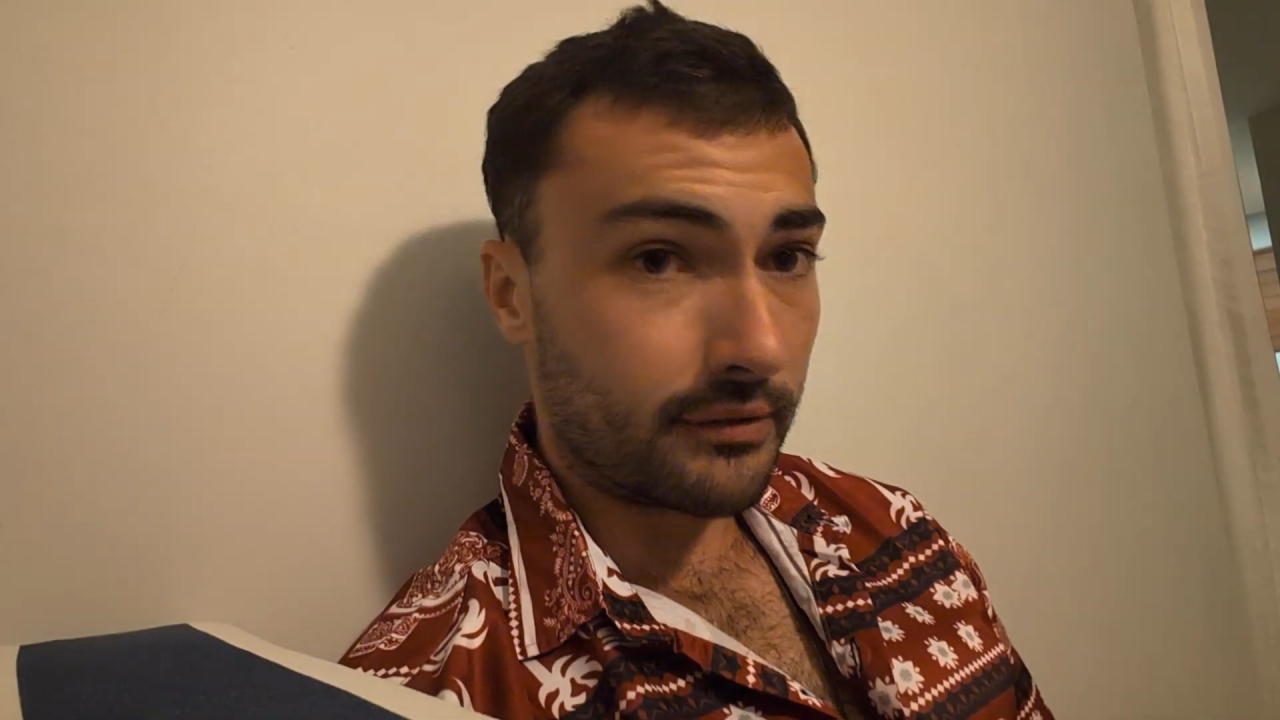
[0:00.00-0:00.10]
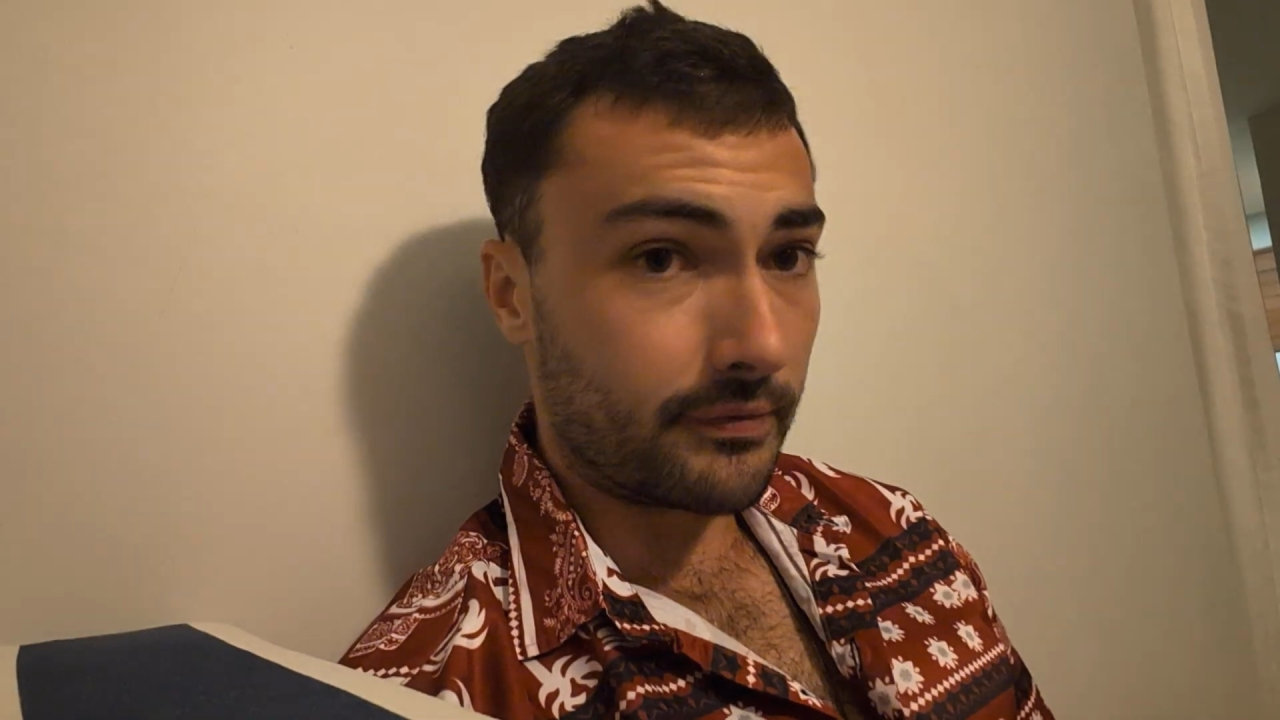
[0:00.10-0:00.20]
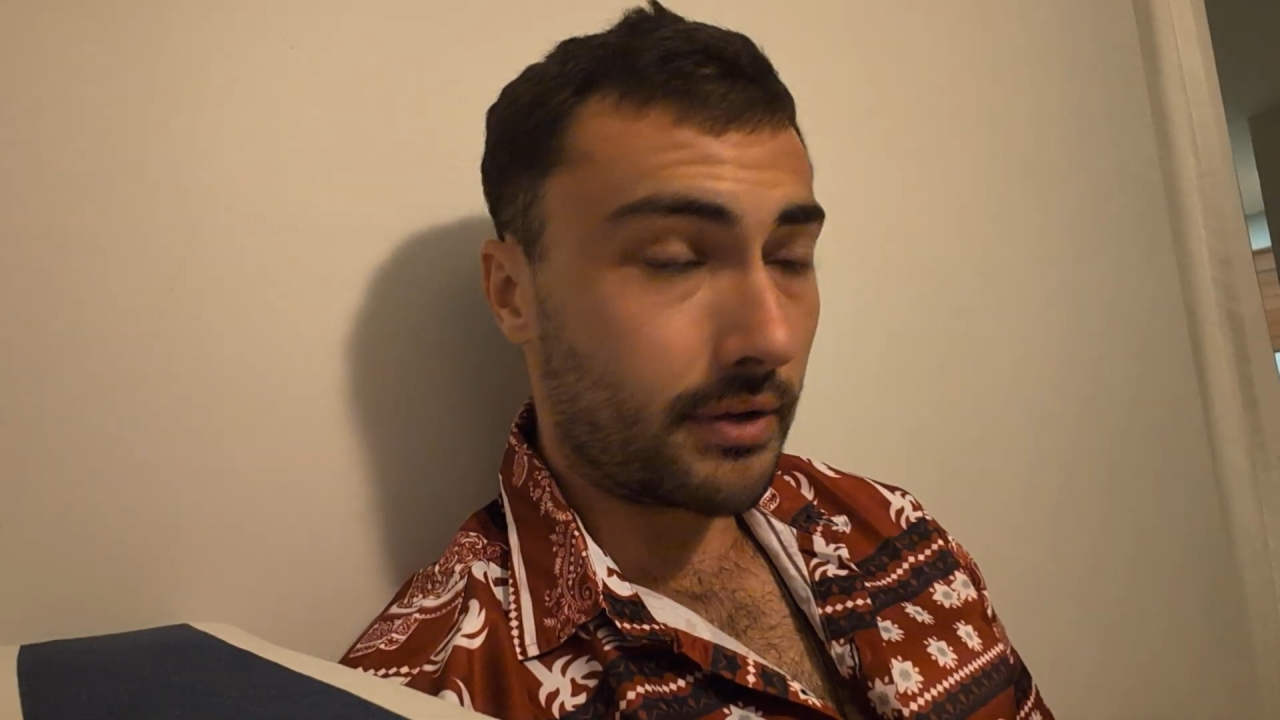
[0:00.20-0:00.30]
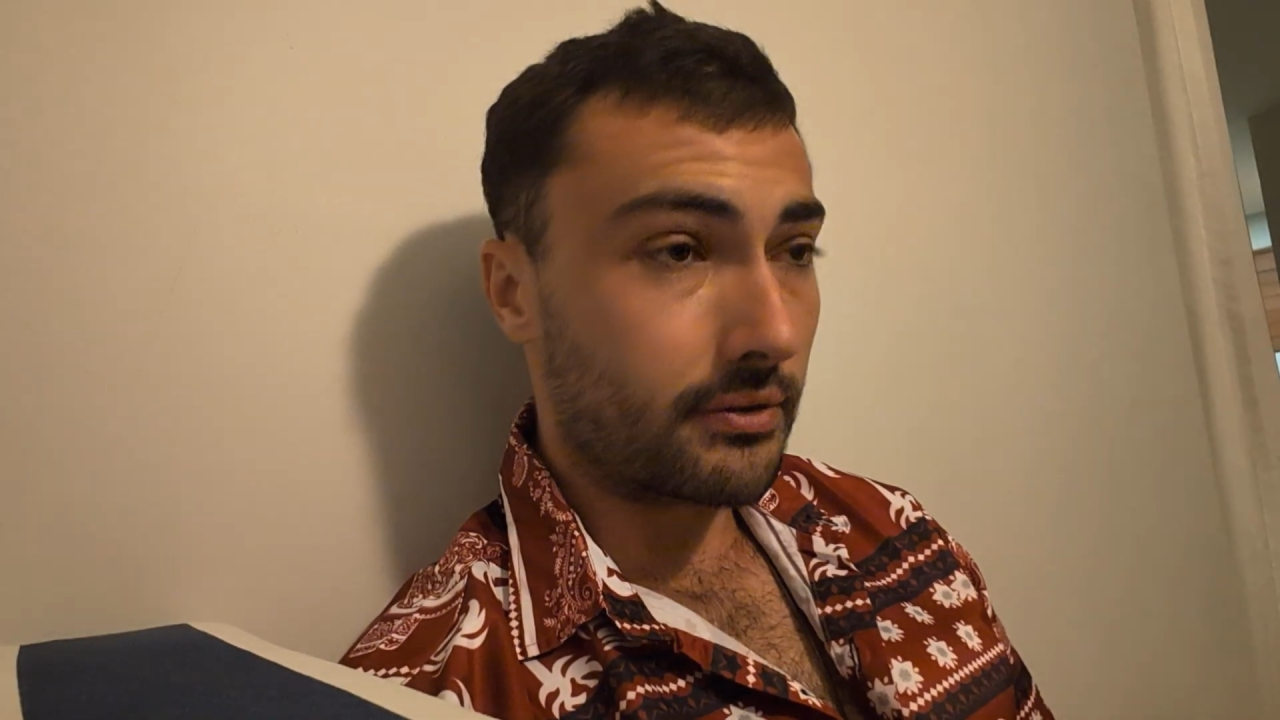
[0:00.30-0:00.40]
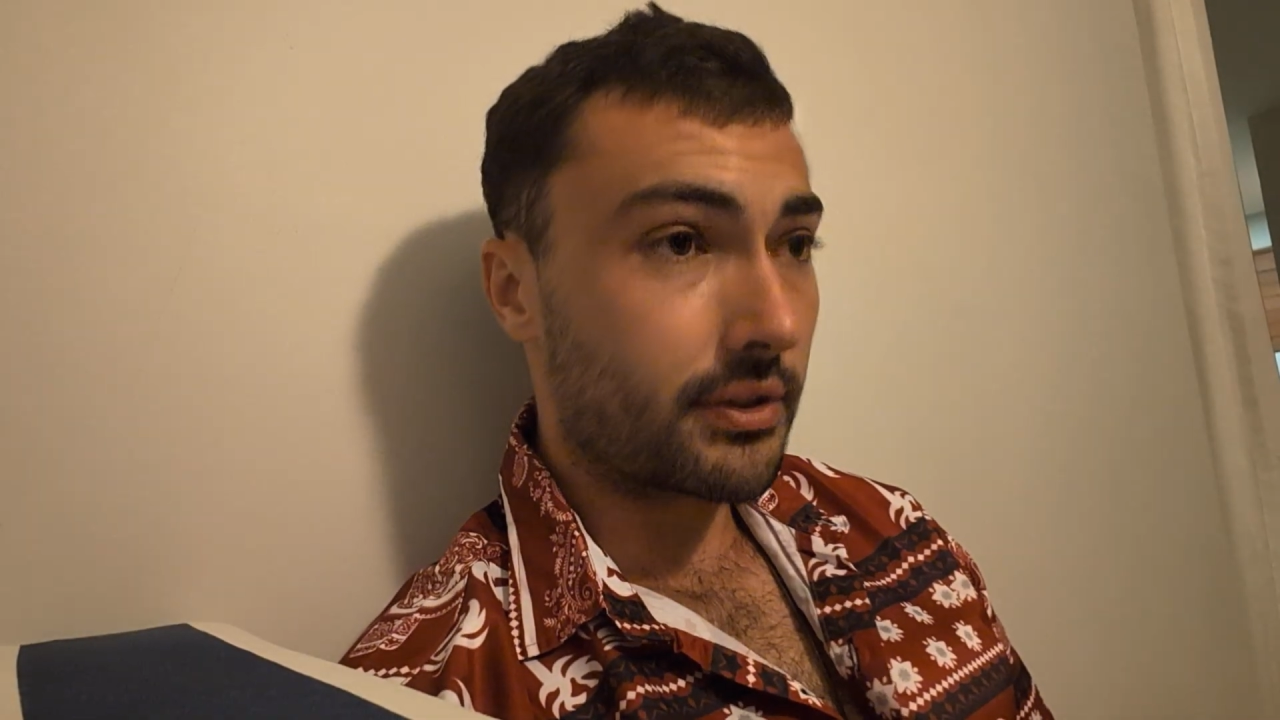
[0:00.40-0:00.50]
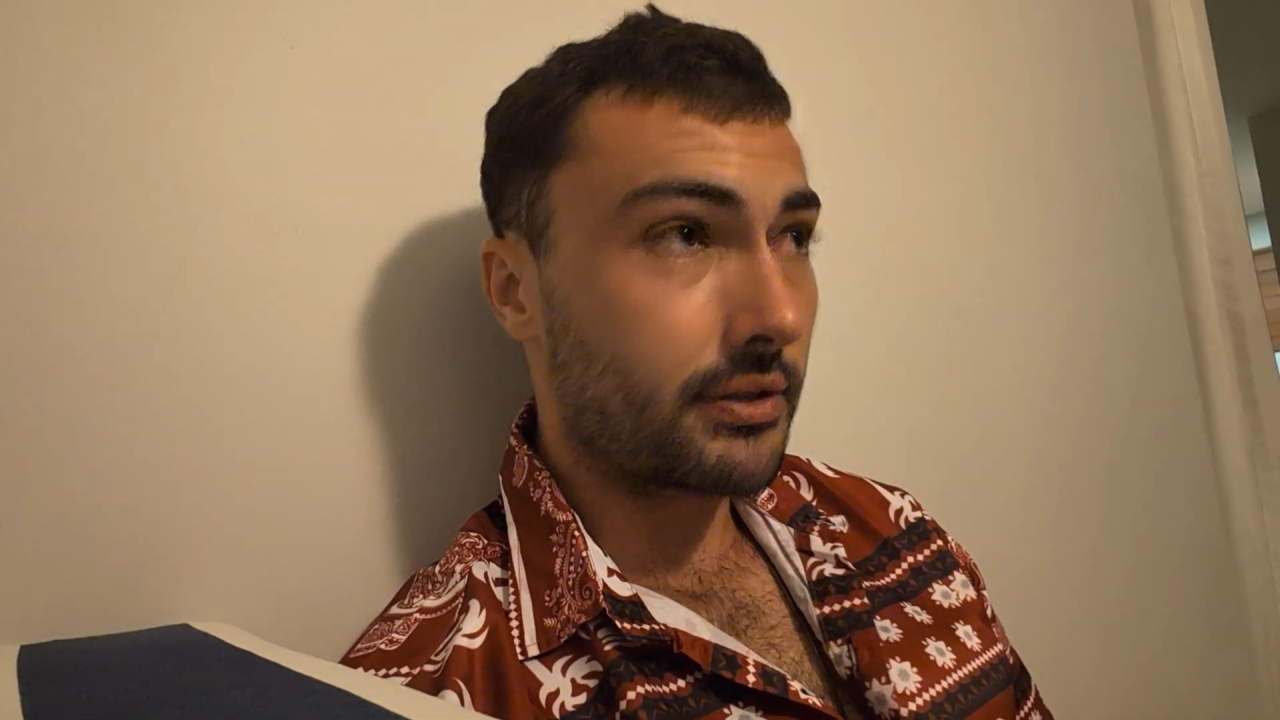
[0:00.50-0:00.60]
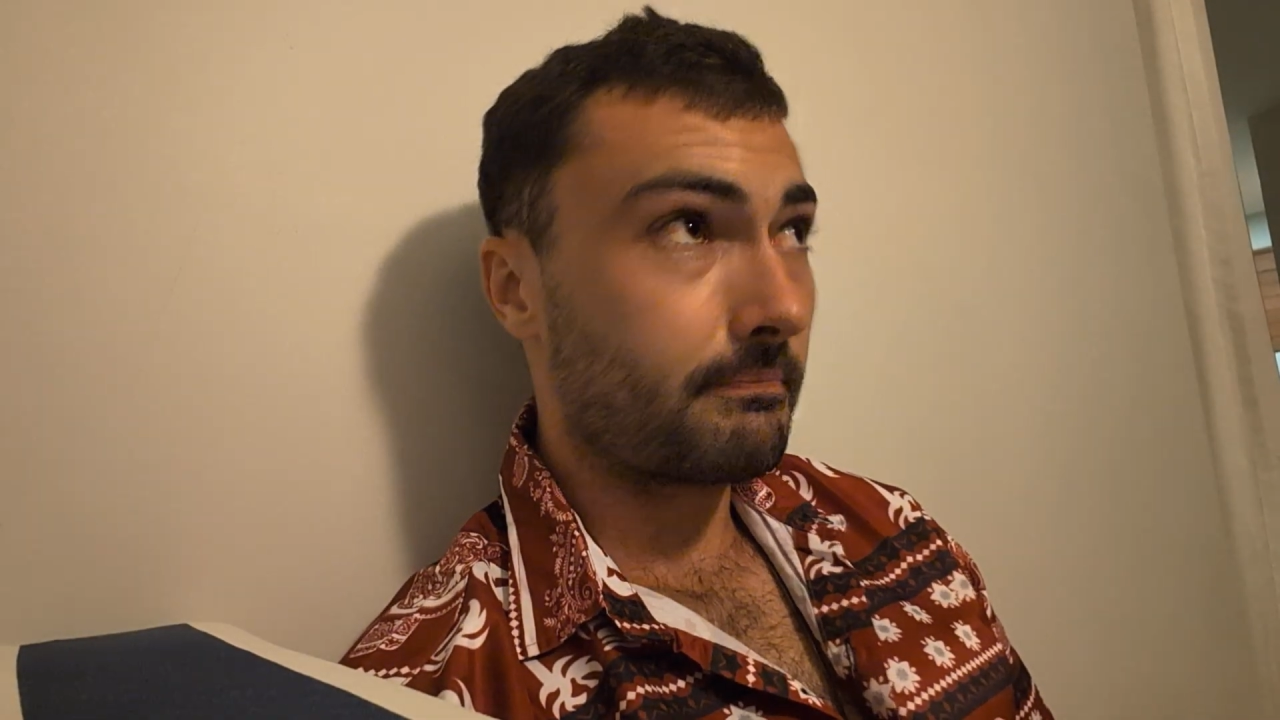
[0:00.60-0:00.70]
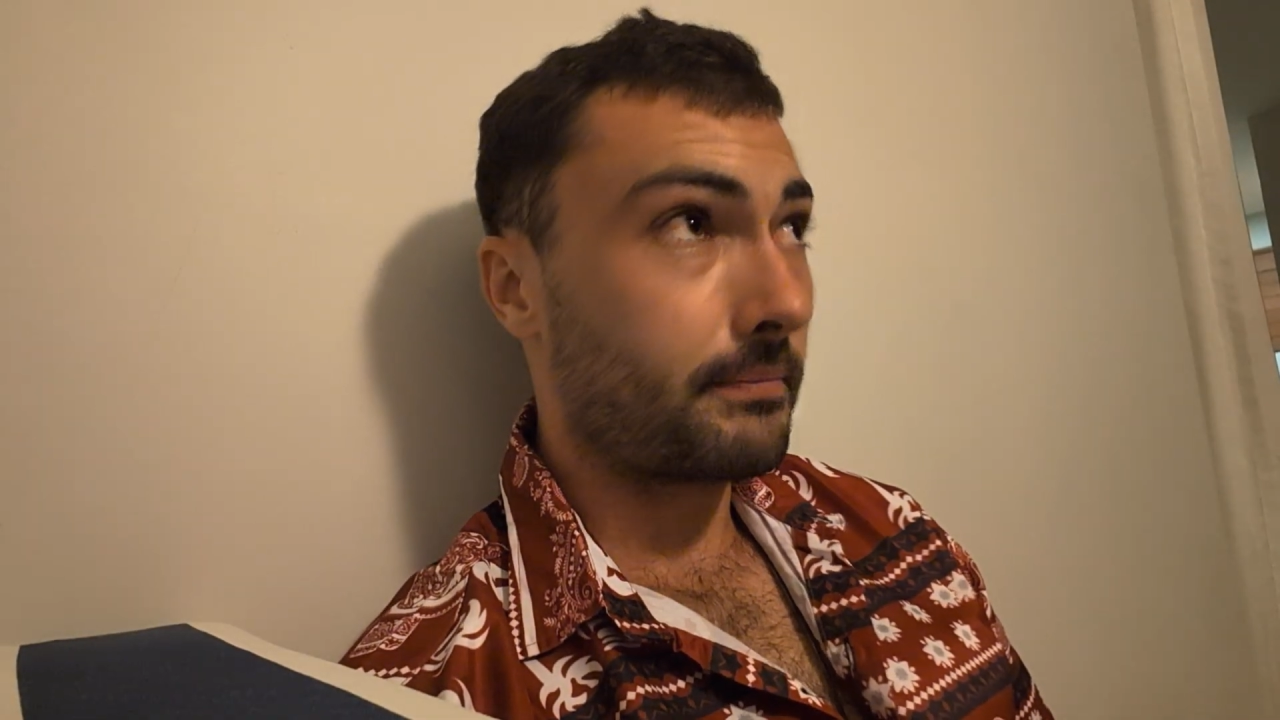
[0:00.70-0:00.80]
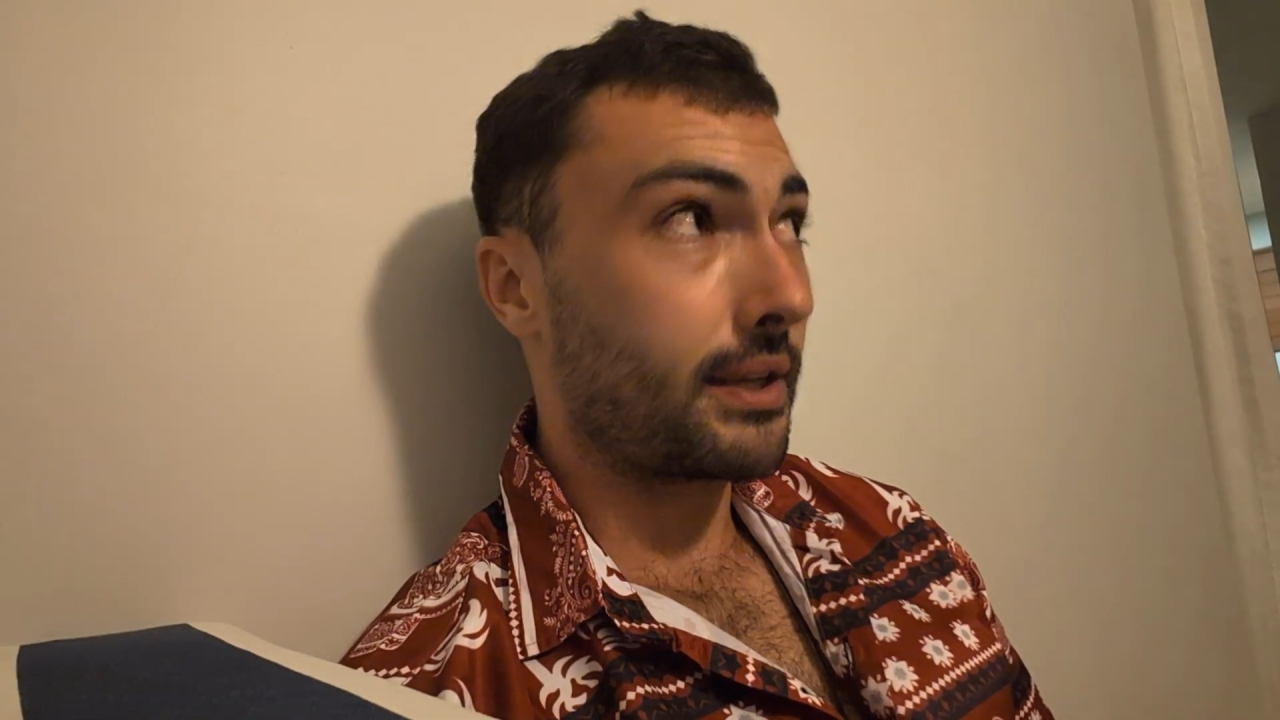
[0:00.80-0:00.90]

folks.